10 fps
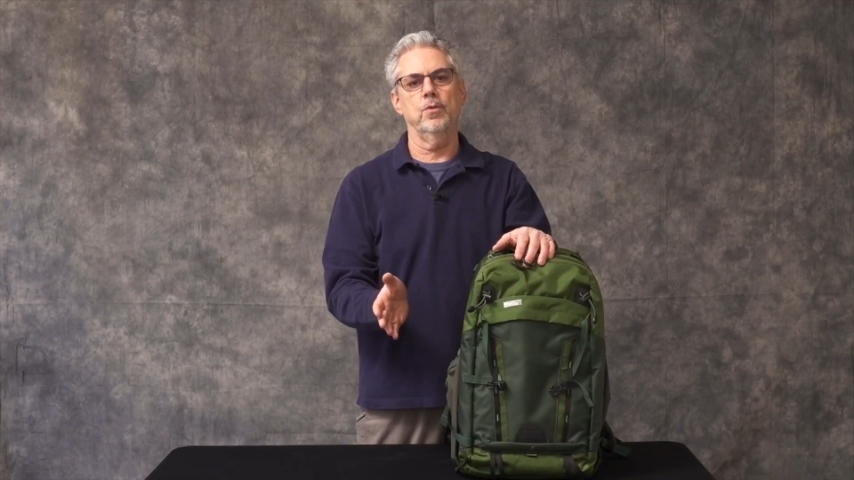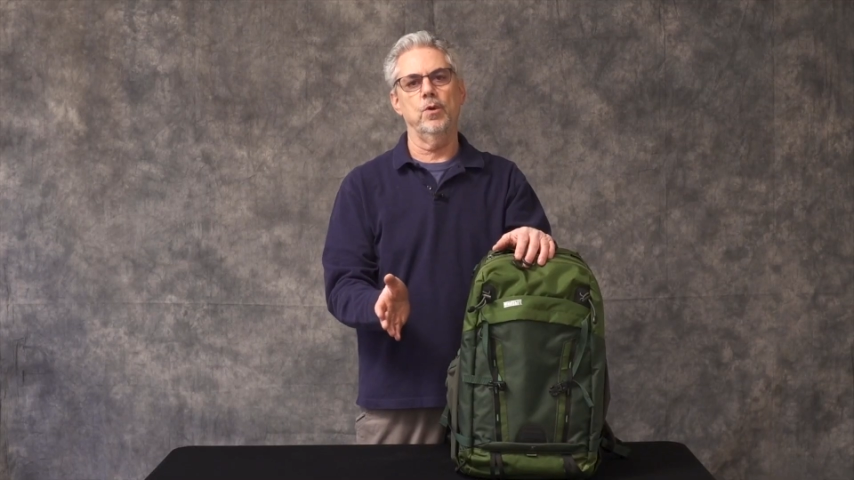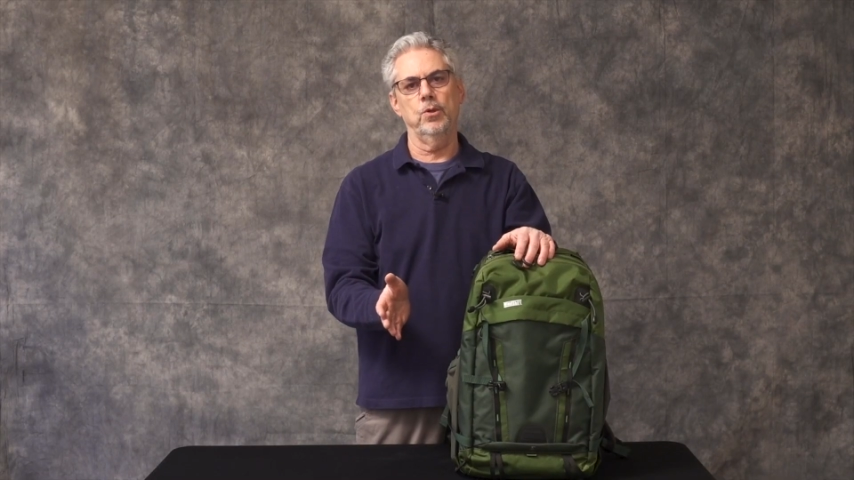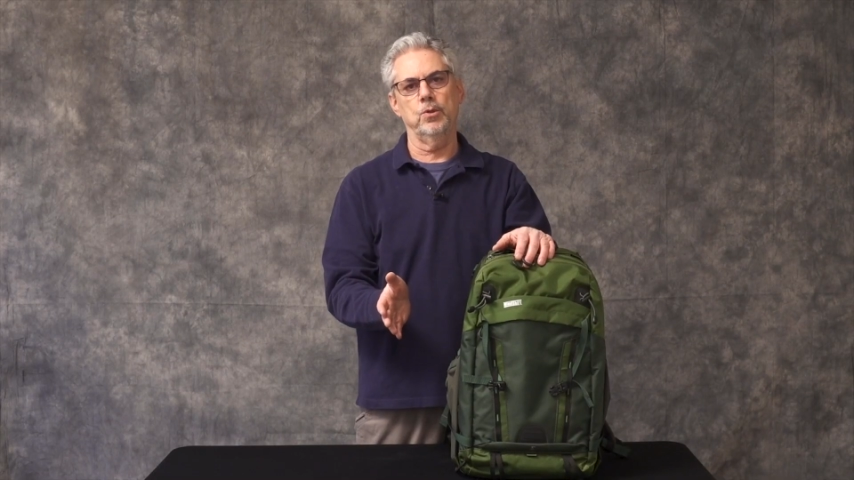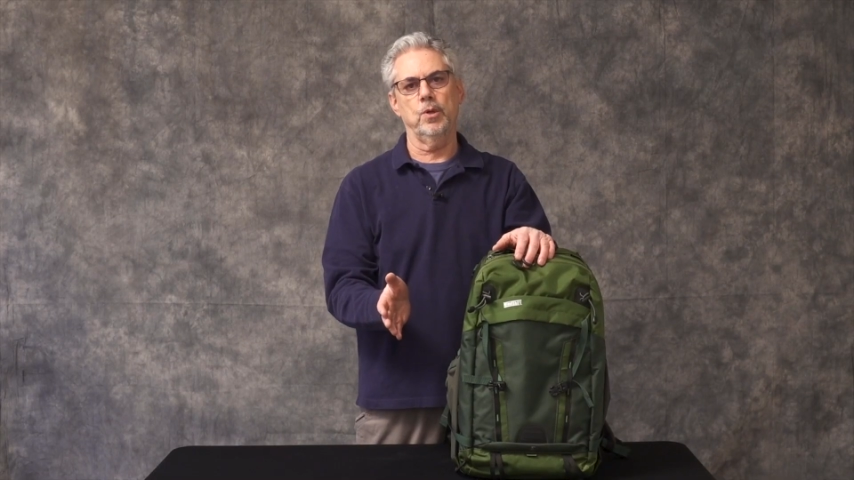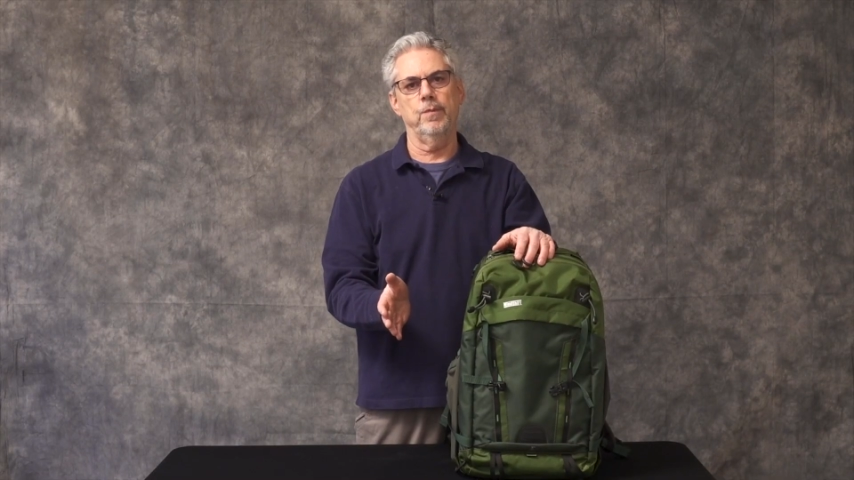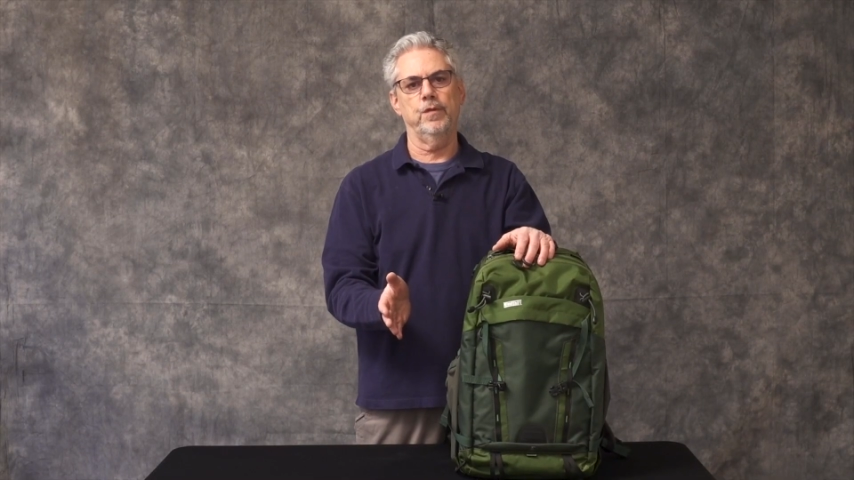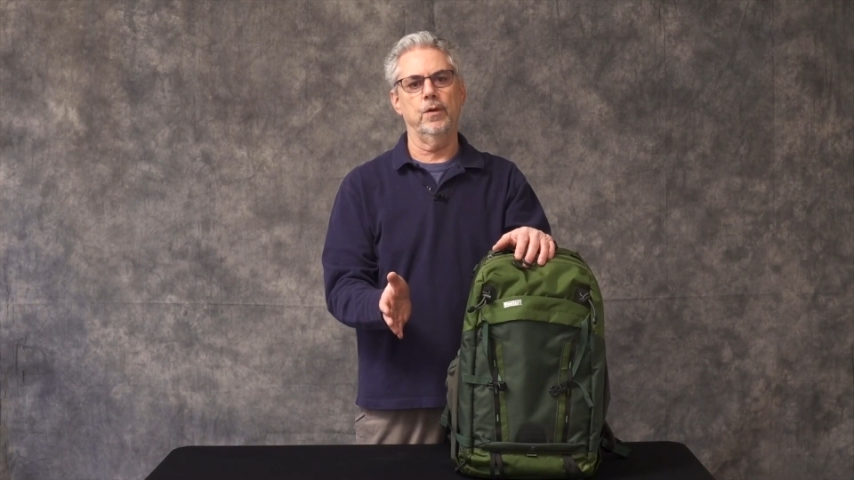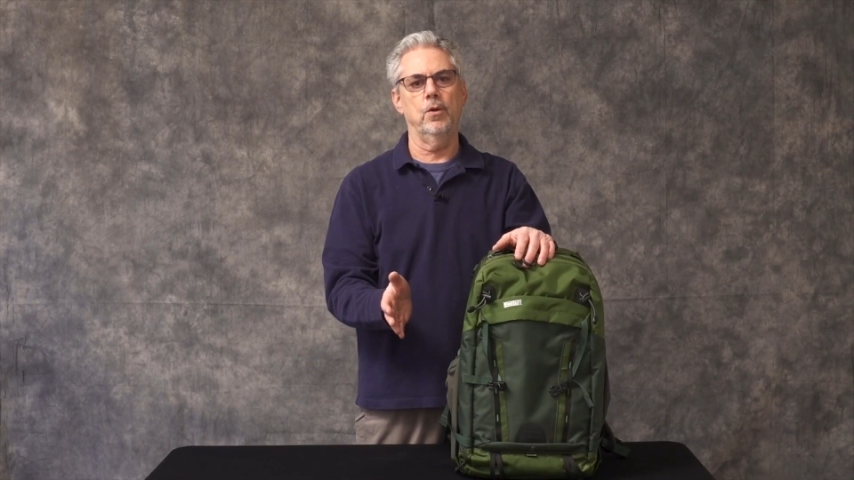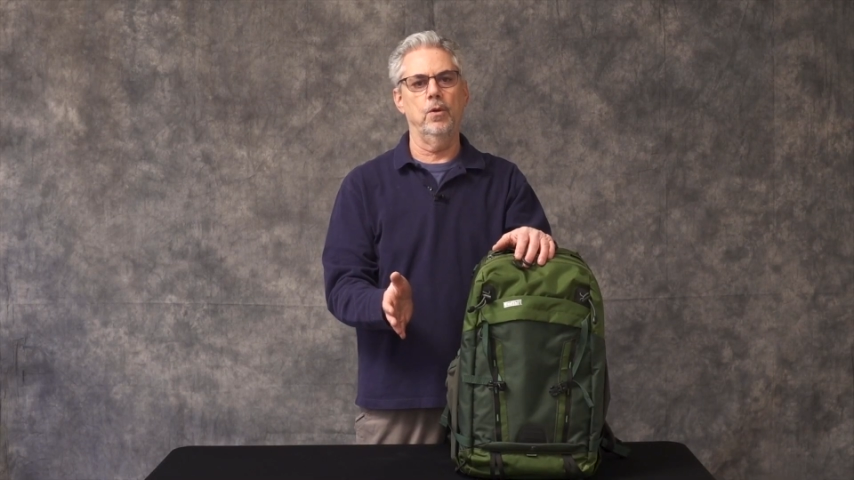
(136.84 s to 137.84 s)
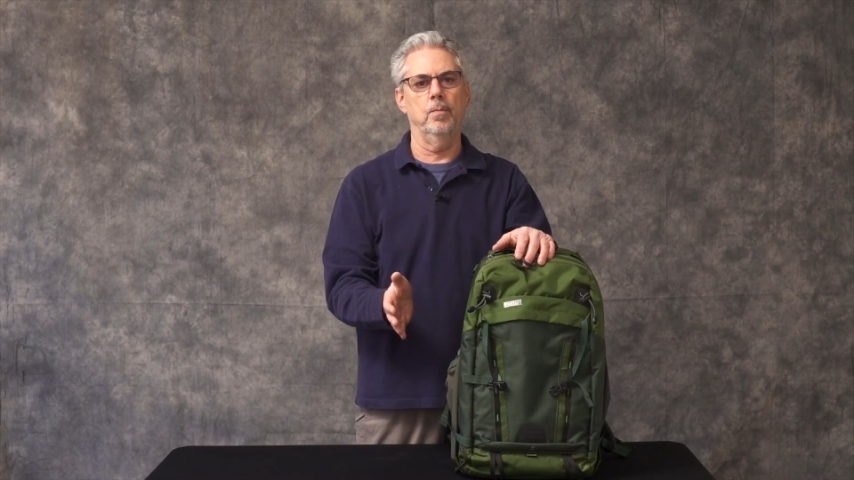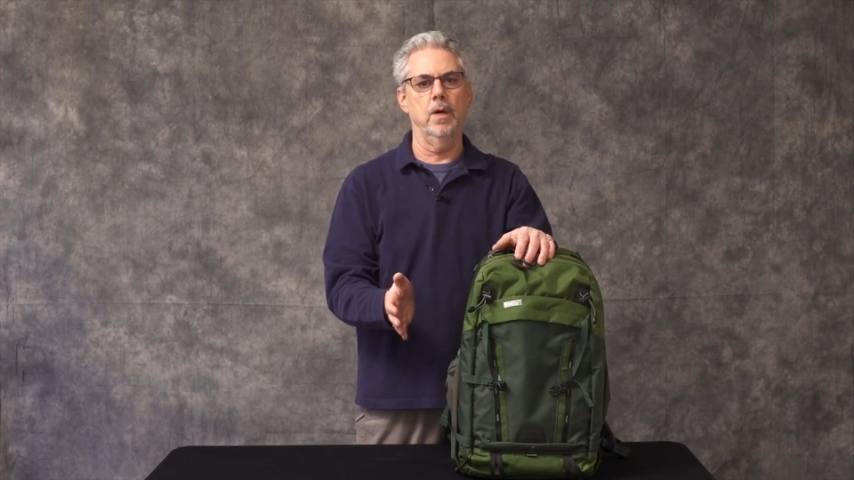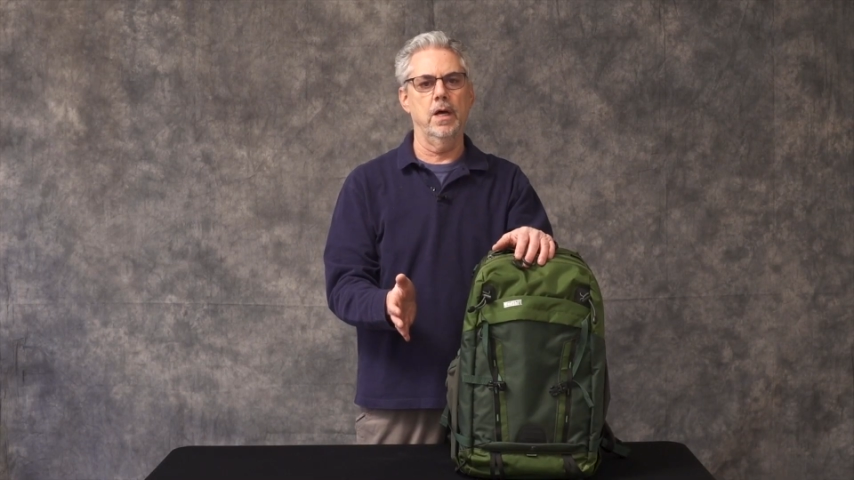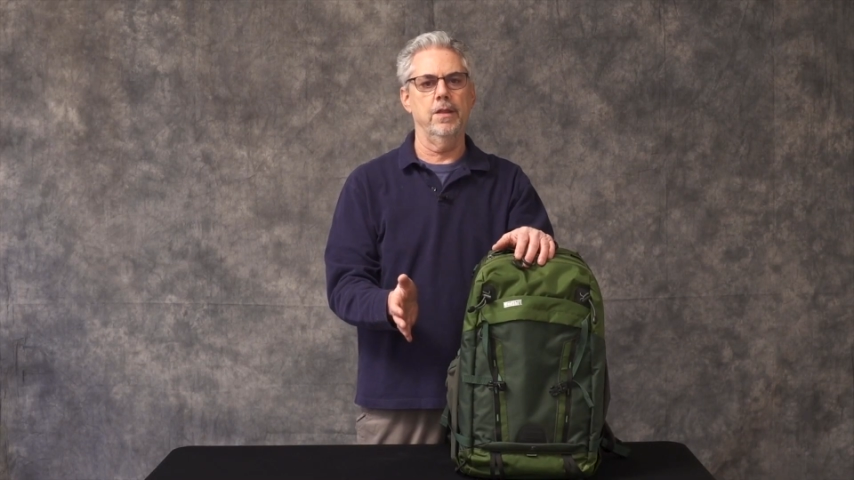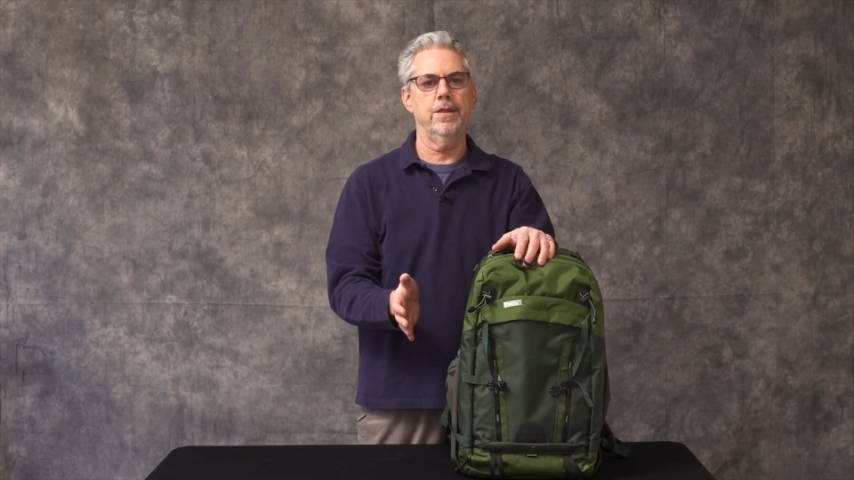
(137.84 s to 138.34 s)
road trip for a whole
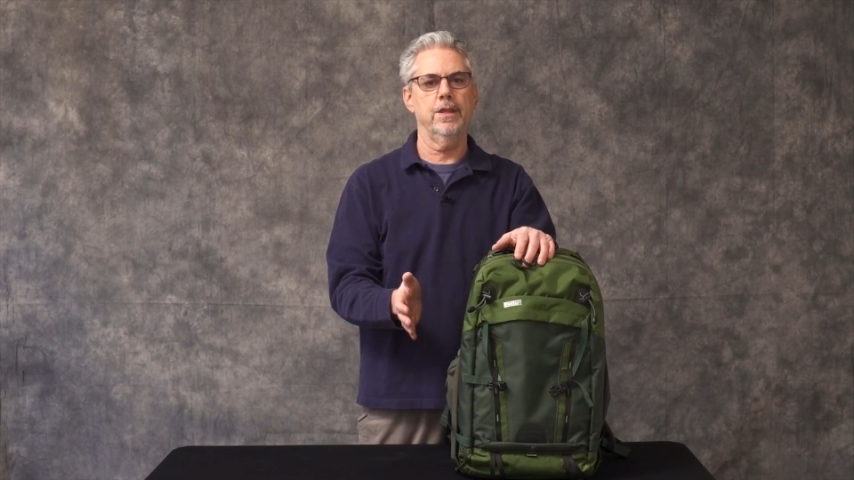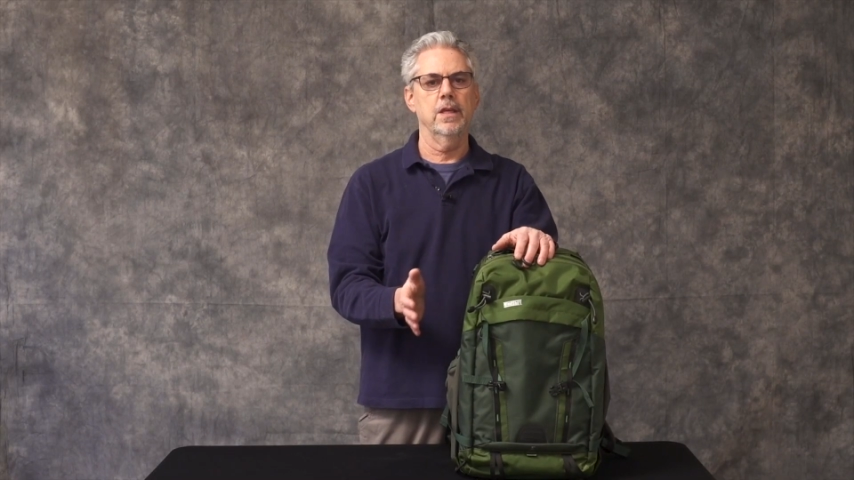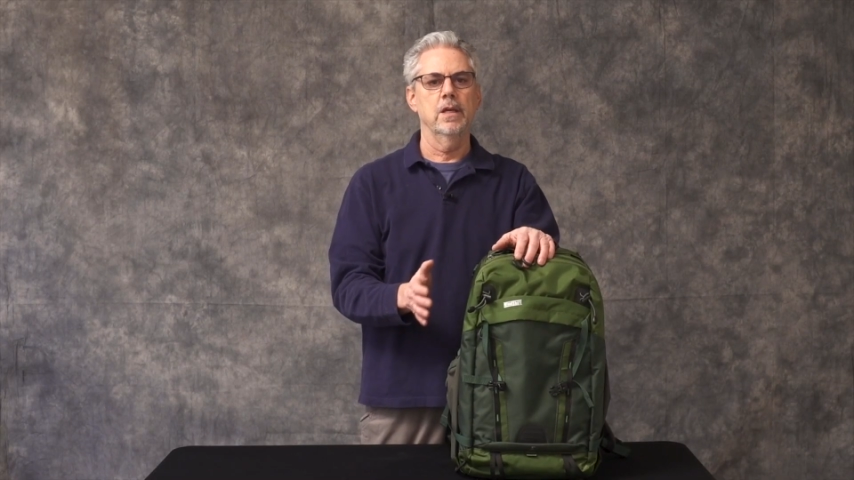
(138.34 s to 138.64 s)
month,